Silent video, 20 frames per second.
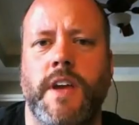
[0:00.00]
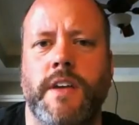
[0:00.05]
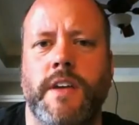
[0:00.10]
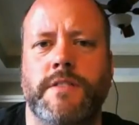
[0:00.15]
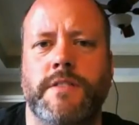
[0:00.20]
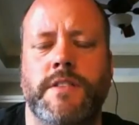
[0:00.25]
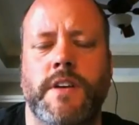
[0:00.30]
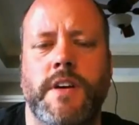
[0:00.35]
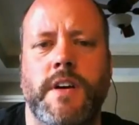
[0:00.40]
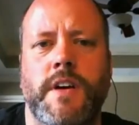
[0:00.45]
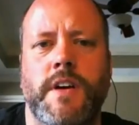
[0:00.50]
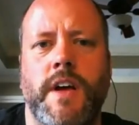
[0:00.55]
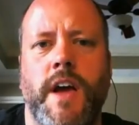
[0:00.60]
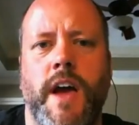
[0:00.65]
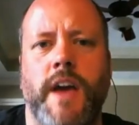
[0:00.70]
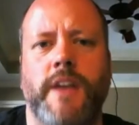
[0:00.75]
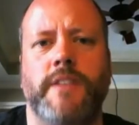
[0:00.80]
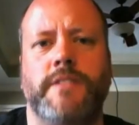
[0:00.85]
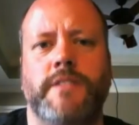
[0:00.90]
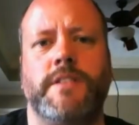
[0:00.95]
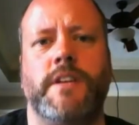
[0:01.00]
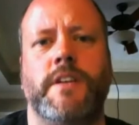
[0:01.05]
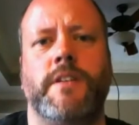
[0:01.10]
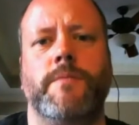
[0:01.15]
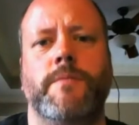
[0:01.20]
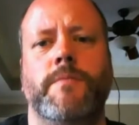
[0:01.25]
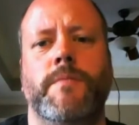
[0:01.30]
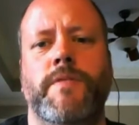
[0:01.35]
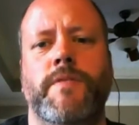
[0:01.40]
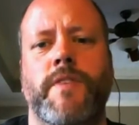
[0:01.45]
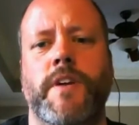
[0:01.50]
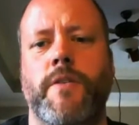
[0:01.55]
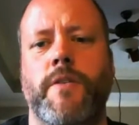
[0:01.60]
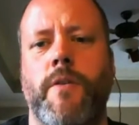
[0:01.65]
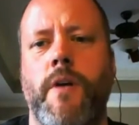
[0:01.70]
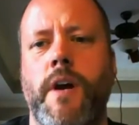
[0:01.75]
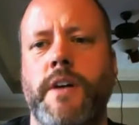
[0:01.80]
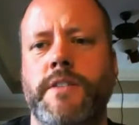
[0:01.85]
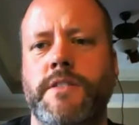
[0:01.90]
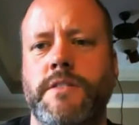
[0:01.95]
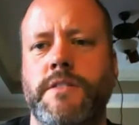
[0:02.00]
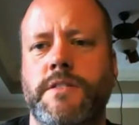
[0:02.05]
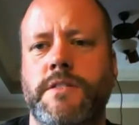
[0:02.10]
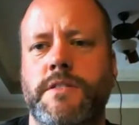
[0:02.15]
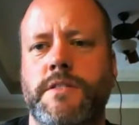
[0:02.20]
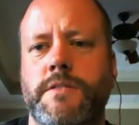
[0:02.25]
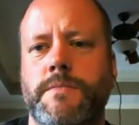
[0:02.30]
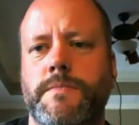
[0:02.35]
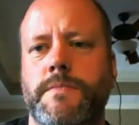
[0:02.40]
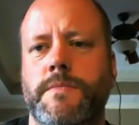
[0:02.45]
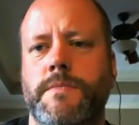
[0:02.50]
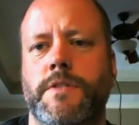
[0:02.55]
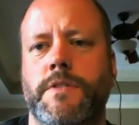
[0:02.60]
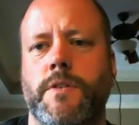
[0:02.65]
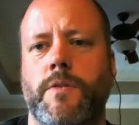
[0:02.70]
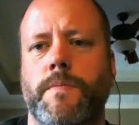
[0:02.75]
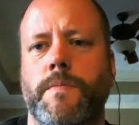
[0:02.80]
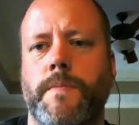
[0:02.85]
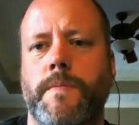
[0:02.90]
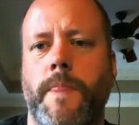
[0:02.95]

as as uh, event horizons. So,